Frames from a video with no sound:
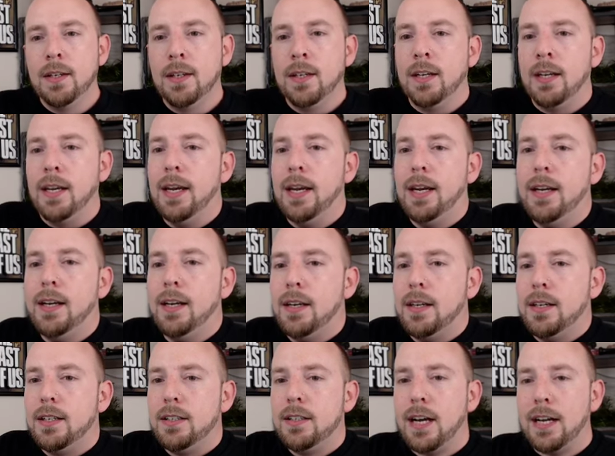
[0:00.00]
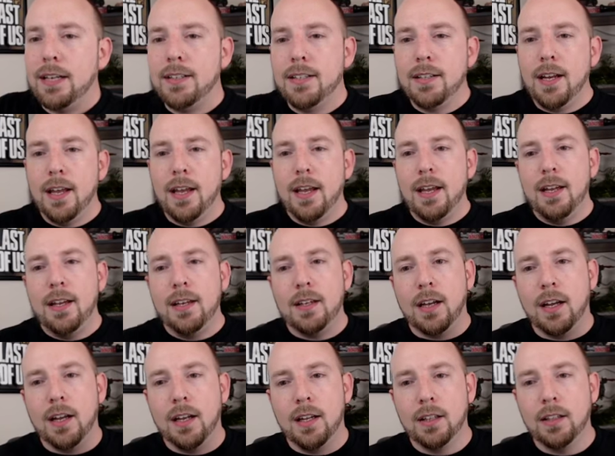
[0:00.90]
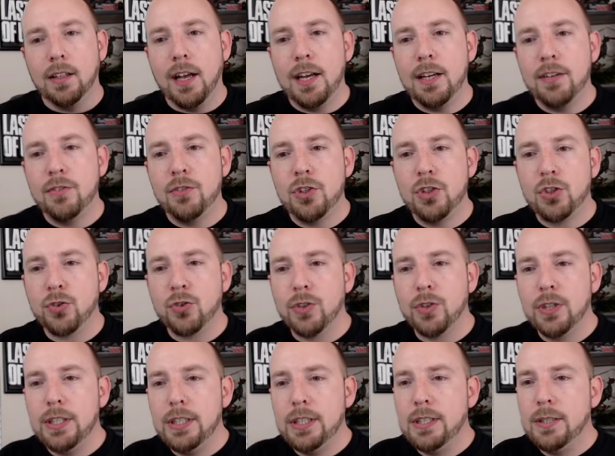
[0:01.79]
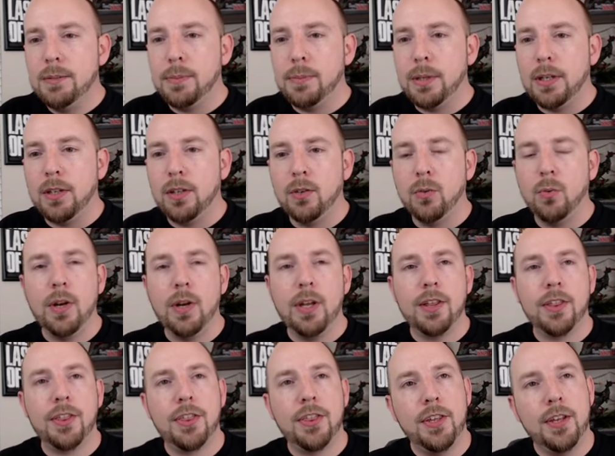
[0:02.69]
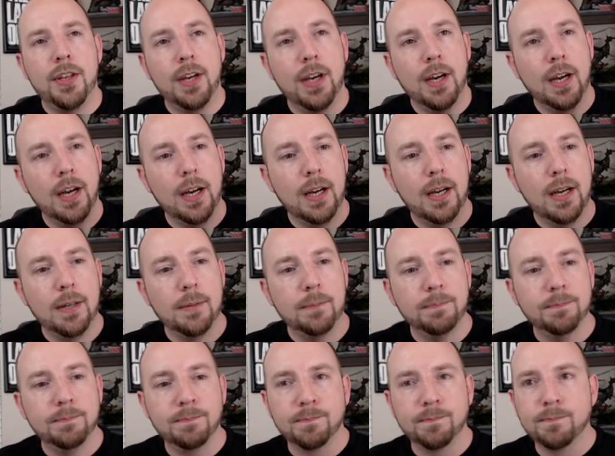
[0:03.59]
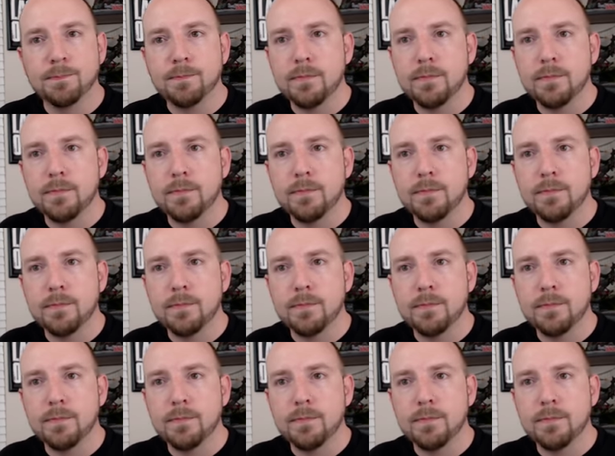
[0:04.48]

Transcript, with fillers: And I did a live stream with um,